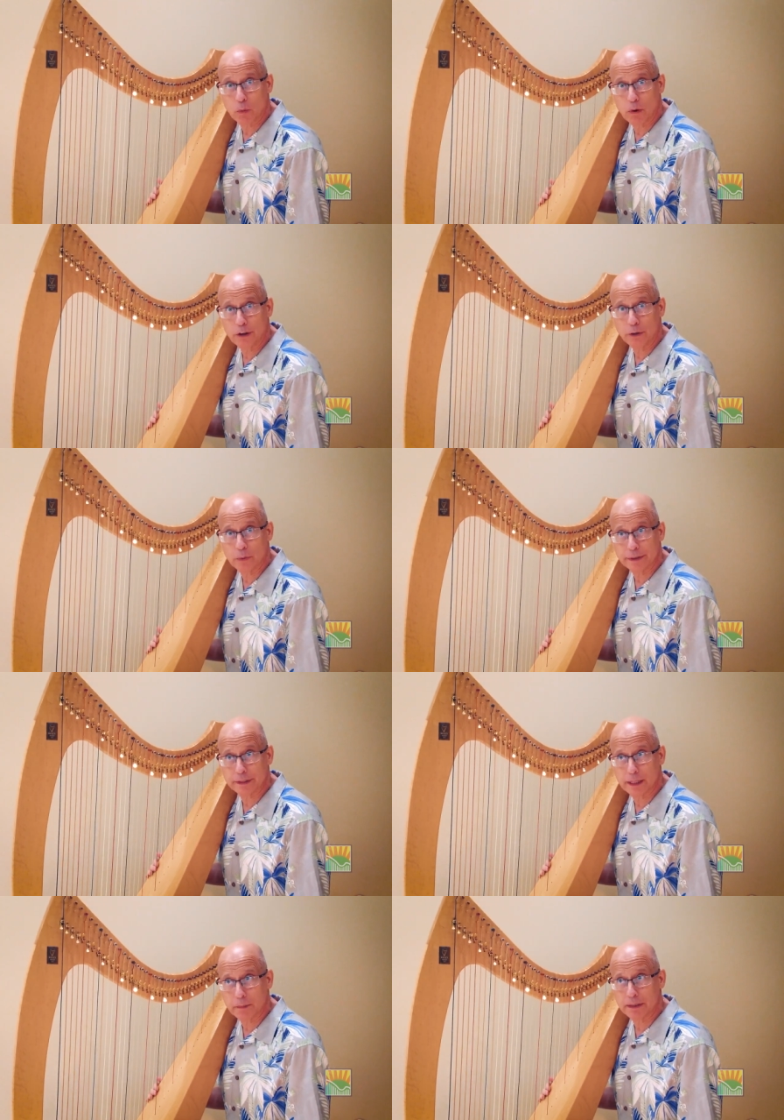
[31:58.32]
wonder what
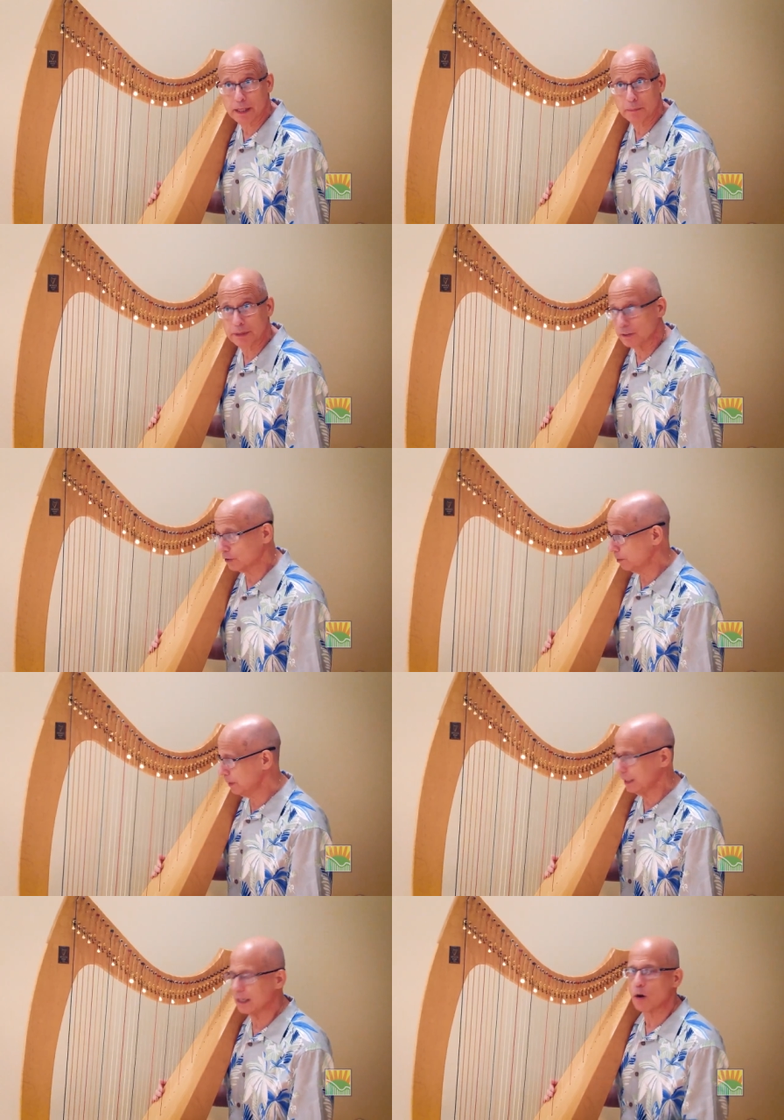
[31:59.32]
the name of that piece could
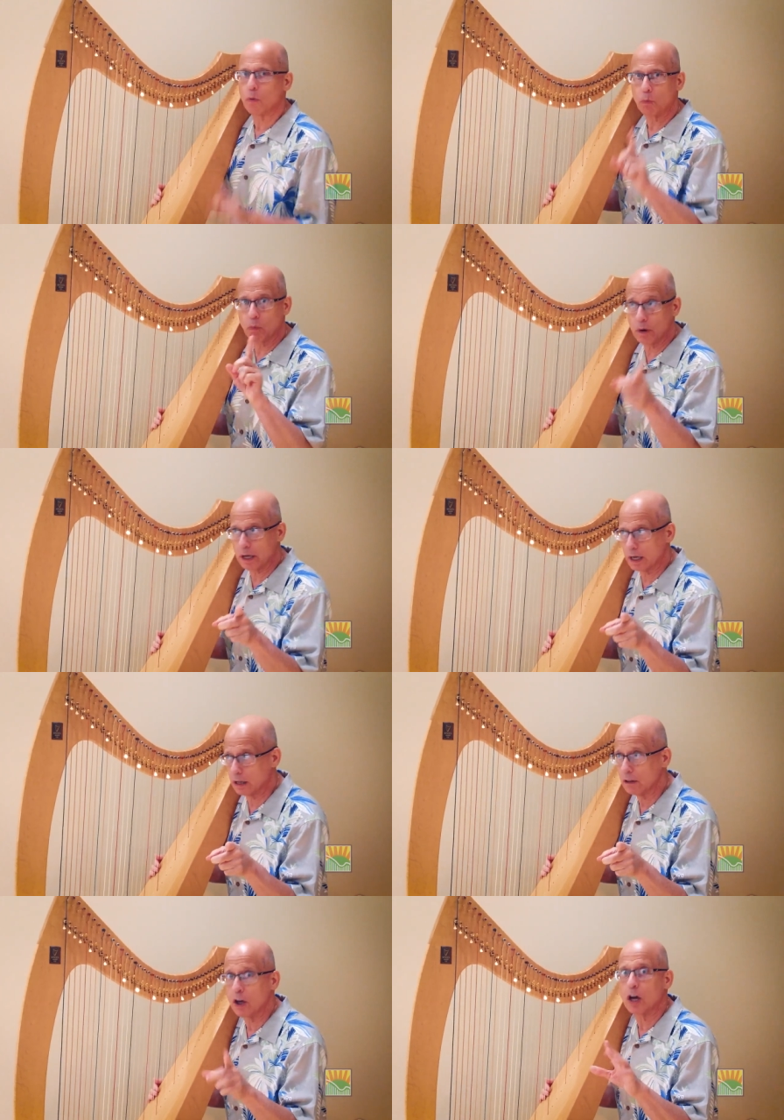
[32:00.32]
be.
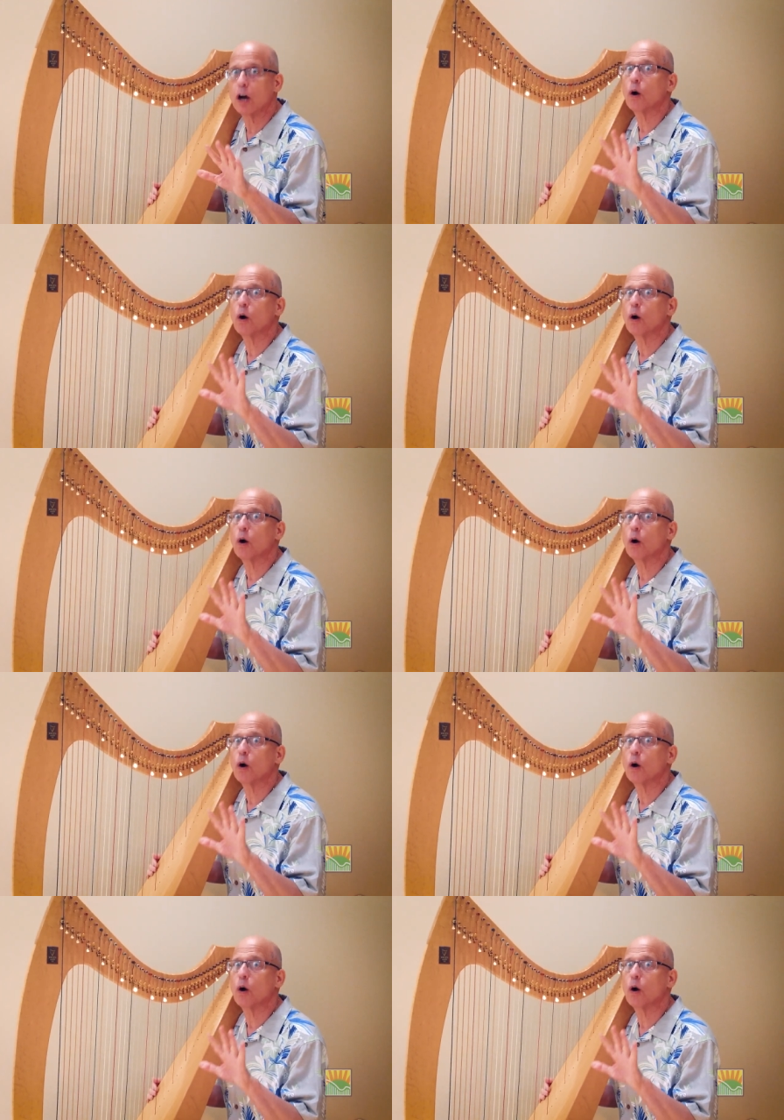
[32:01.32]
Well,